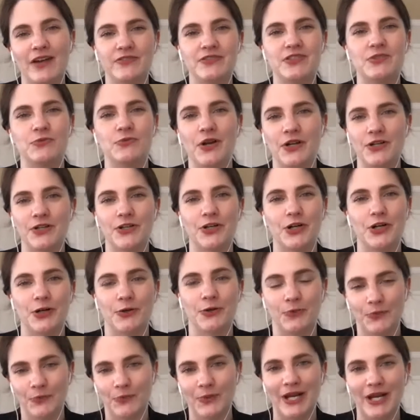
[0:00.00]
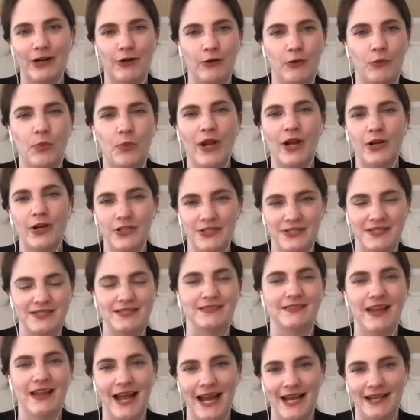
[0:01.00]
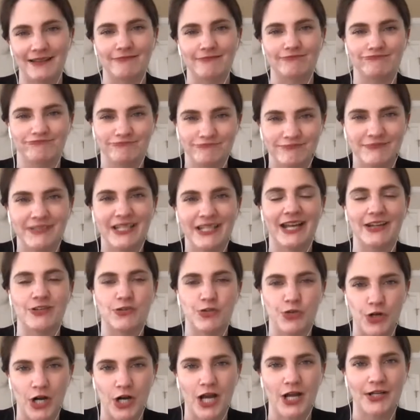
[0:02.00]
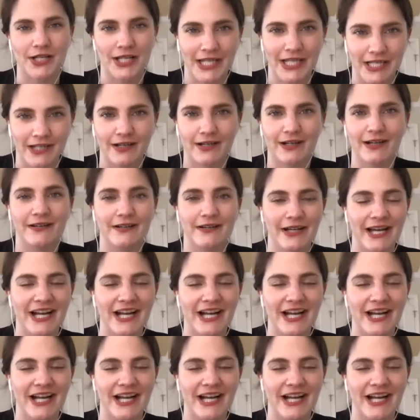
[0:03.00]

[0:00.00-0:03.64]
to wonder where where does the line get drawn here?